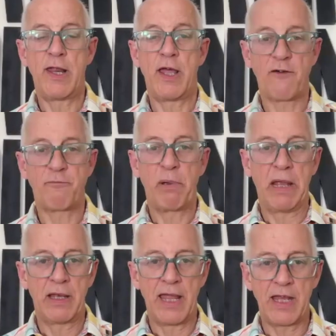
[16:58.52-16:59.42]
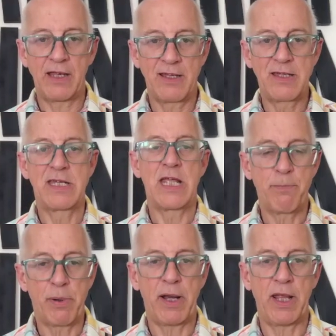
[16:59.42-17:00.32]
have been
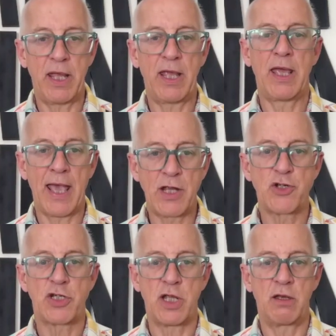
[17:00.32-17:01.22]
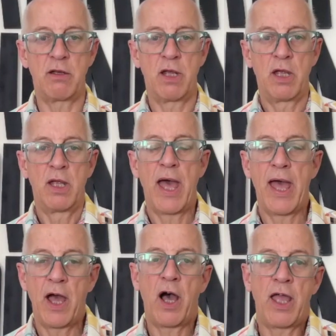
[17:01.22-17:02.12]
deeply engaged in
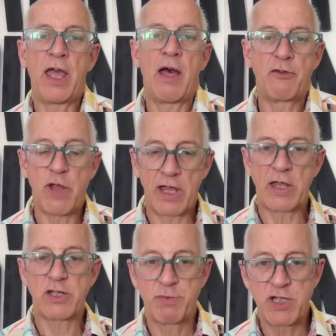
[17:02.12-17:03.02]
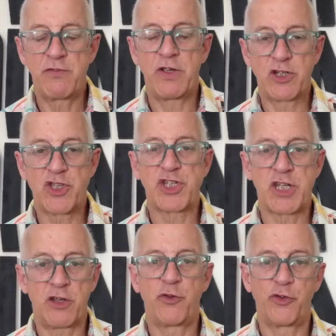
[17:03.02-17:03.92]
AI specific to the Salesforce